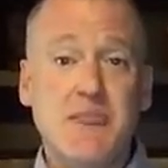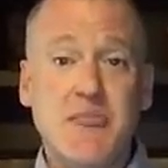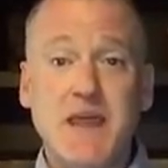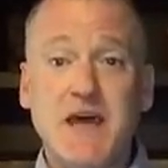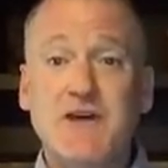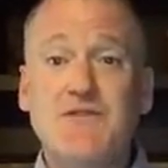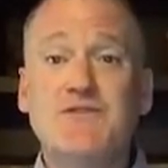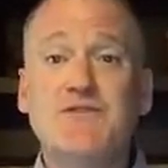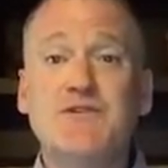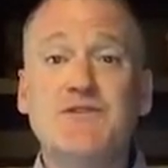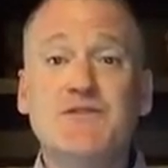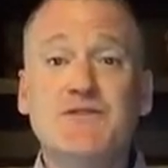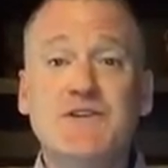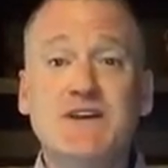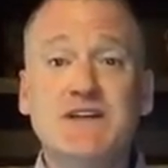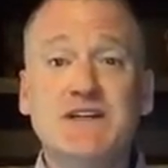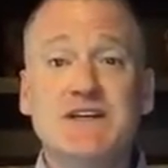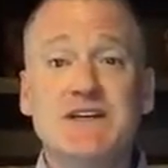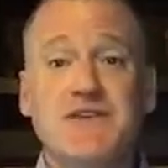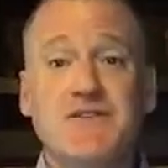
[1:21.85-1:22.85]
at
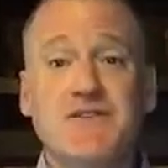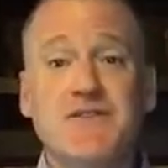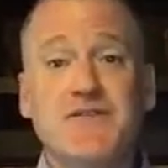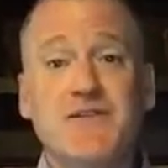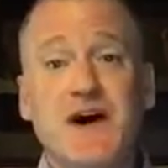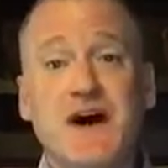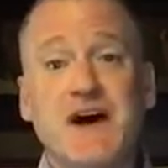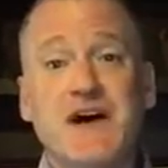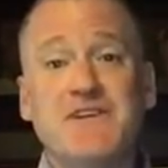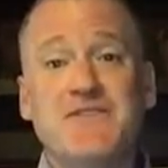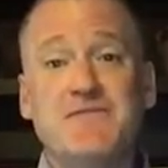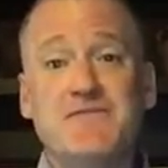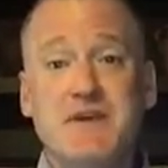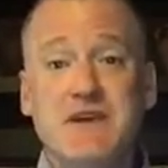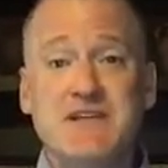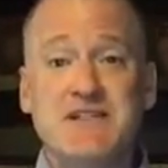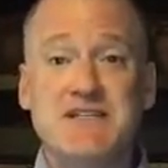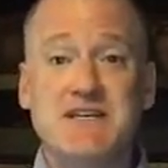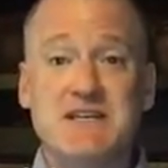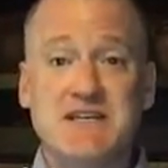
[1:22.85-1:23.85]
fulfilling 5
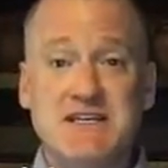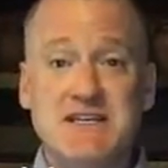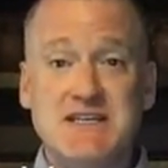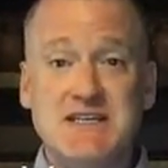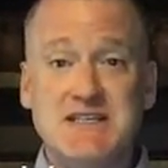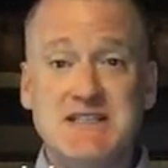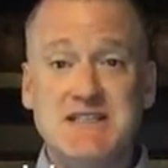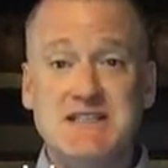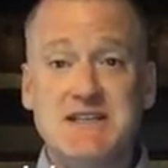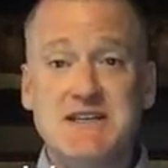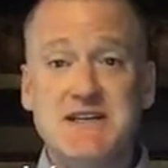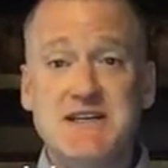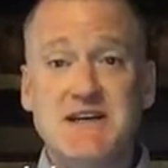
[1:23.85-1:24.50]
basic needs: